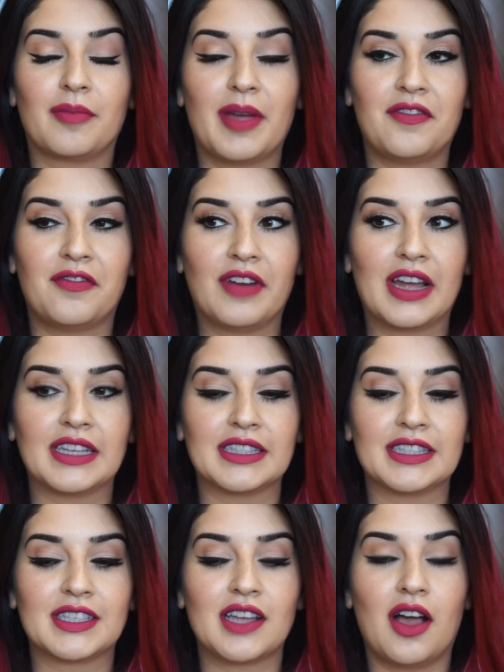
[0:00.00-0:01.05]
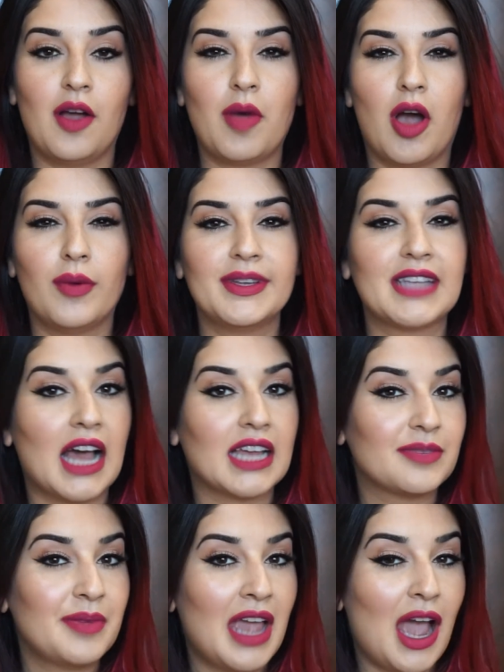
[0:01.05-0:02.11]
of my friends always
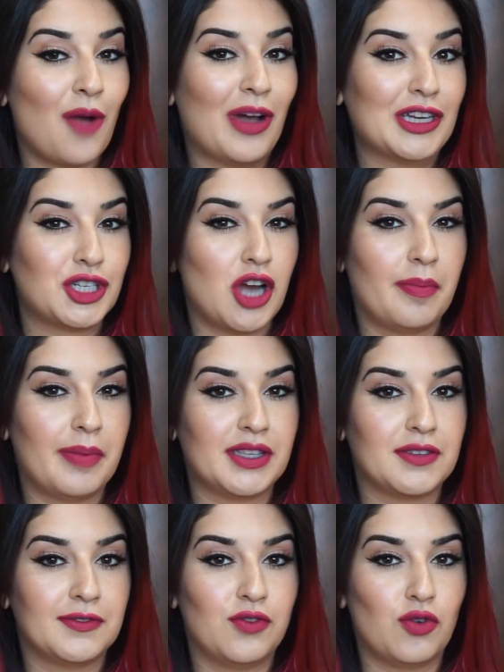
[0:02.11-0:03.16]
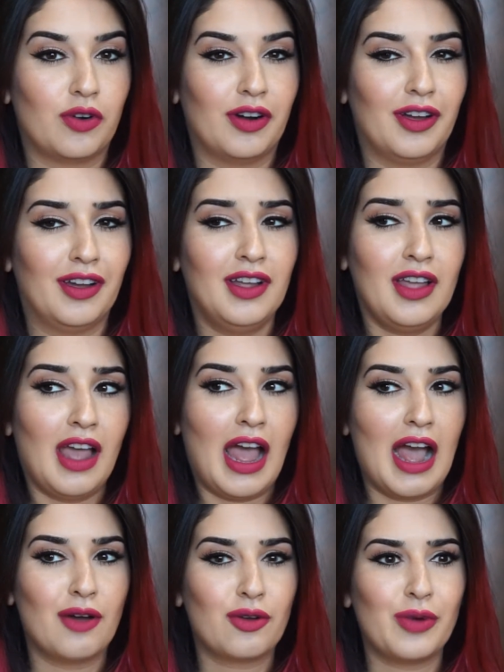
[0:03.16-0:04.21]
ask me how I shop at Sephora,
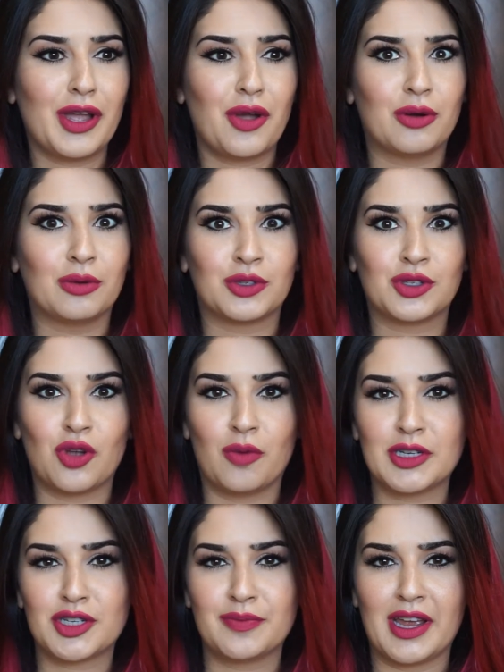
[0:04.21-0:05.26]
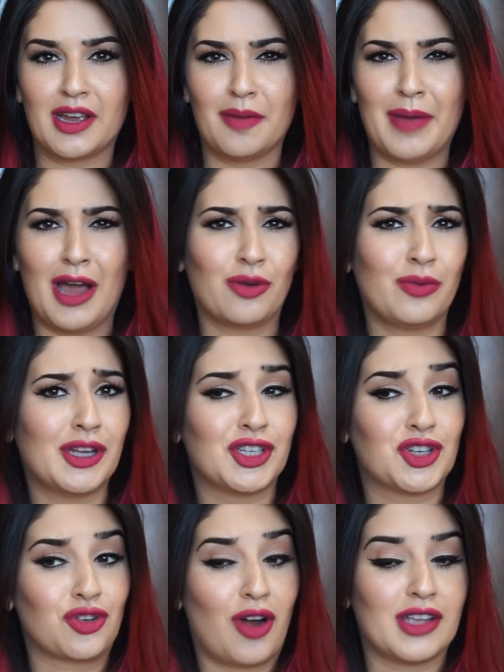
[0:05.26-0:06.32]
how do I own so much makeup, how do I
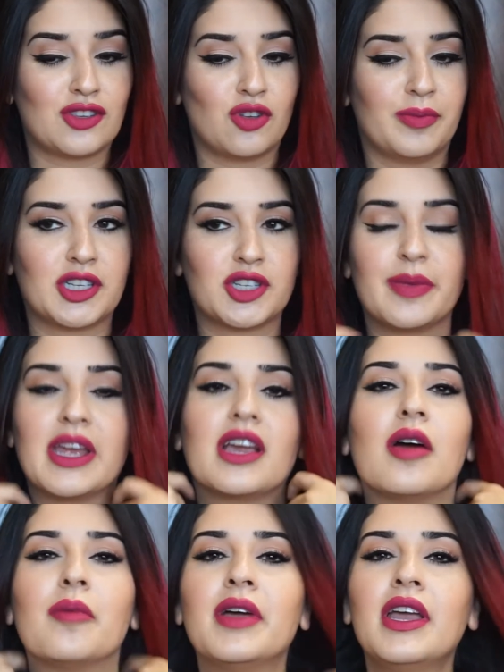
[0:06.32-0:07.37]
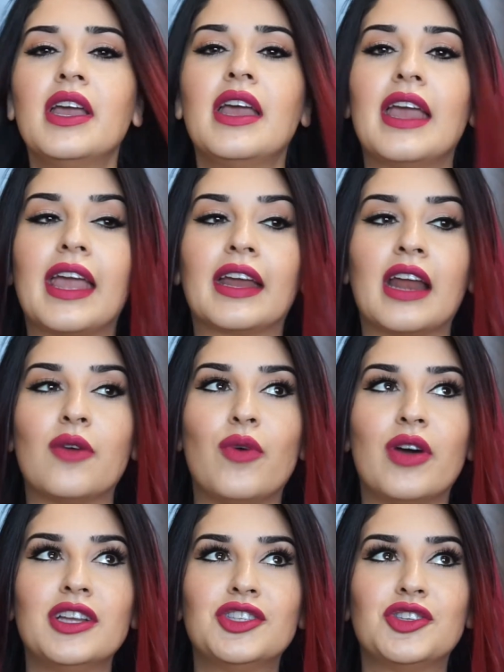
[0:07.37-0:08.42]
try so much makeup, and I
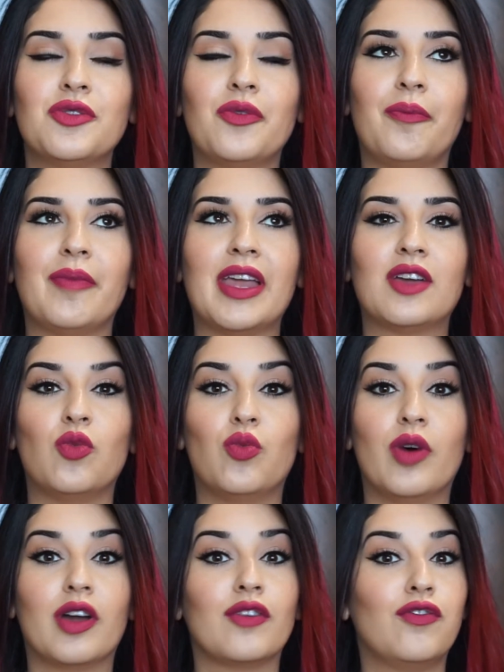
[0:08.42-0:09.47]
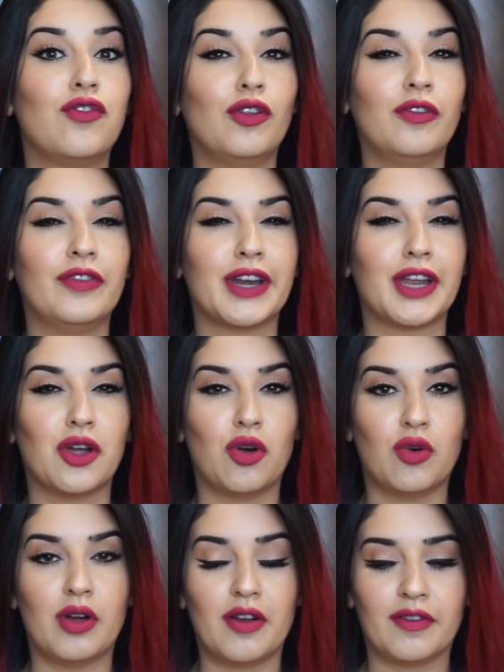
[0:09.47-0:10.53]
wanted to make one full
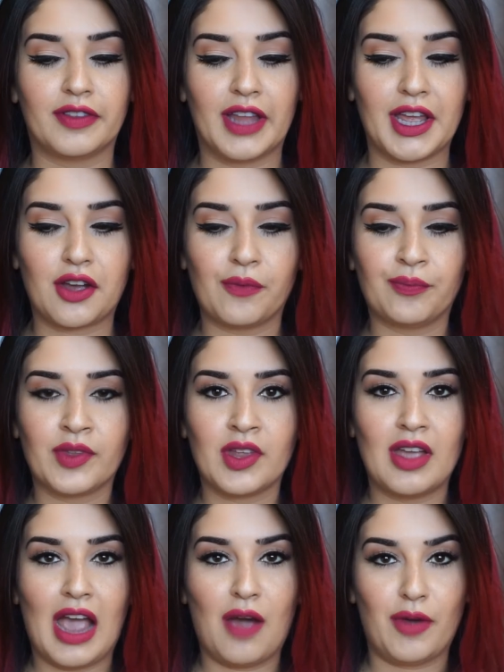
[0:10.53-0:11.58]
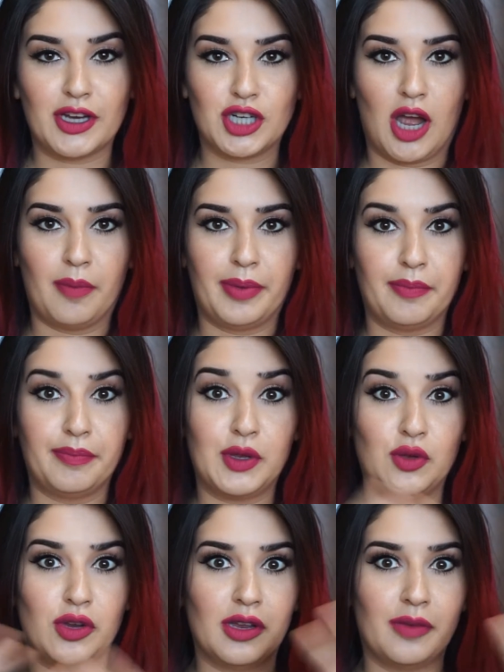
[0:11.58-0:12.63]
video of like how I shop
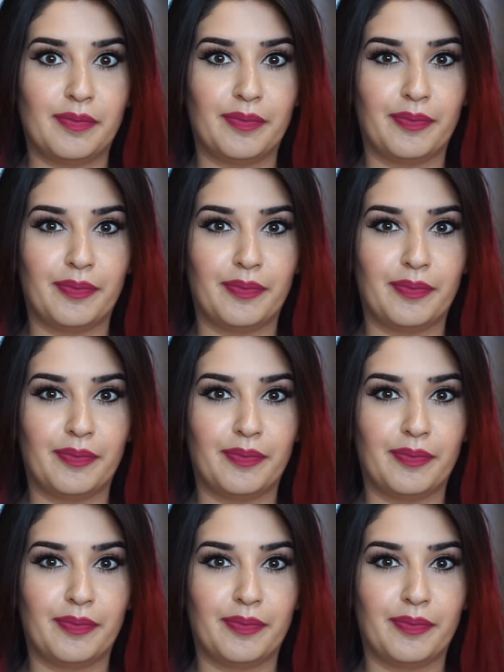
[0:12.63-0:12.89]
beauty